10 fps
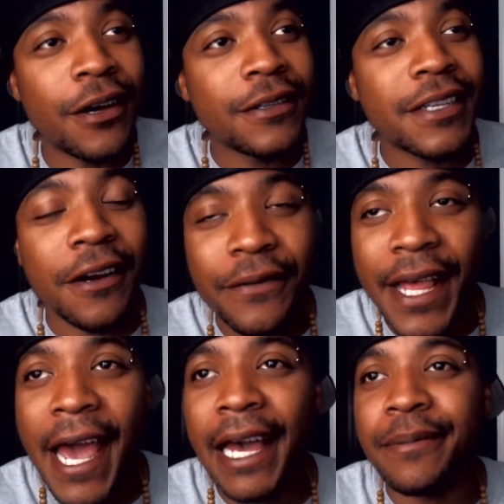sorry for
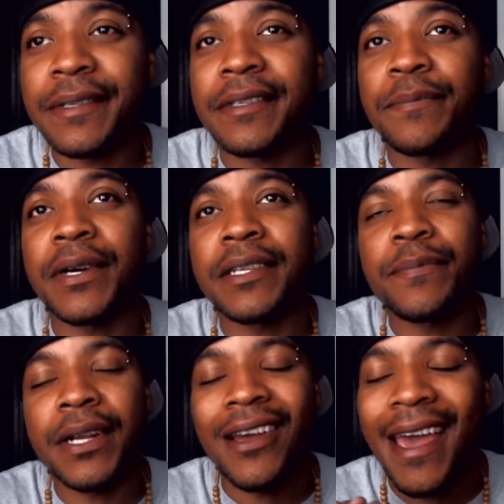the absence, but it's
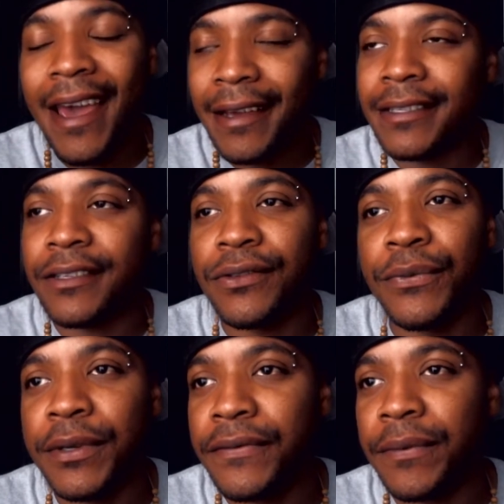been a hectic 2
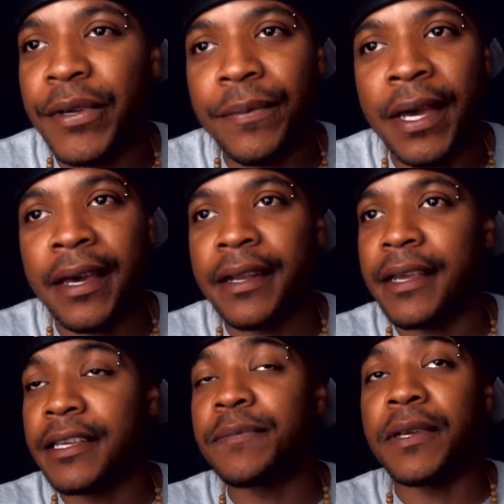weeks for me, man.
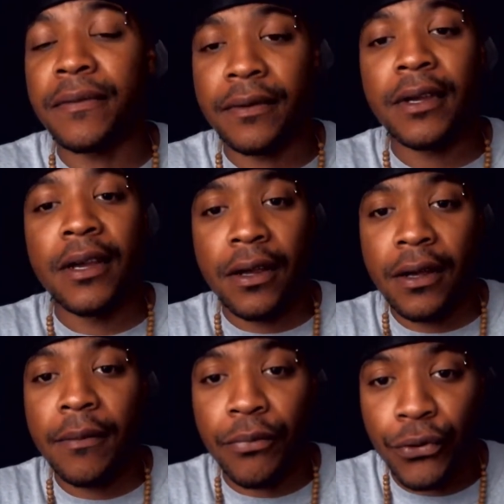It's been
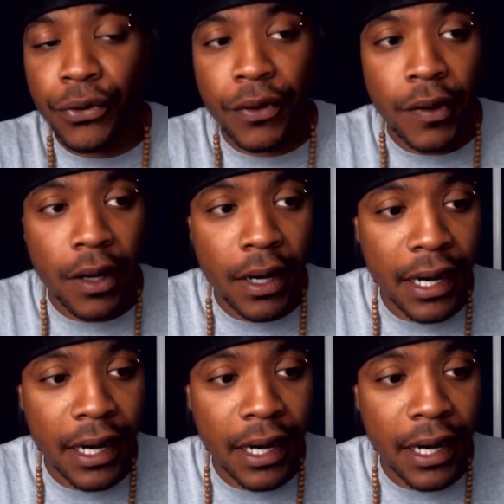brutal.